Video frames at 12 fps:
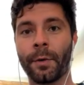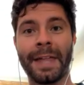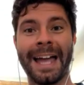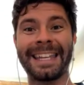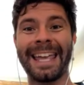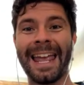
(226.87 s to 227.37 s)
When
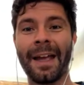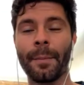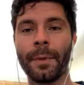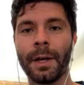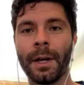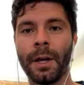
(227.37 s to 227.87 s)
that
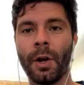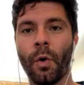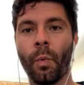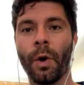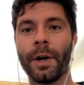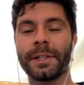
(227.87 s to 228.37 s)
game
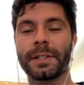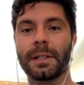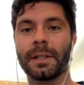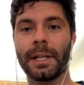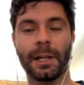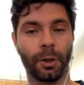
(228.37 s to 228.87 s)

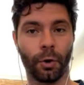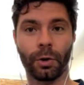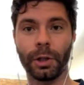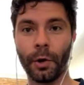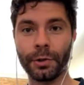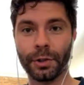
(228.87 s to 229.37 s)
was getting a little
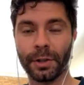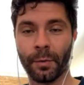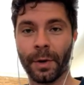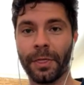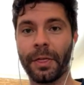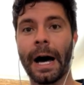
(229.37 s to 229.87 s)
closer than
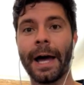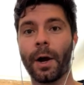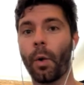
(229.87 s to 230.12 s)
we thought,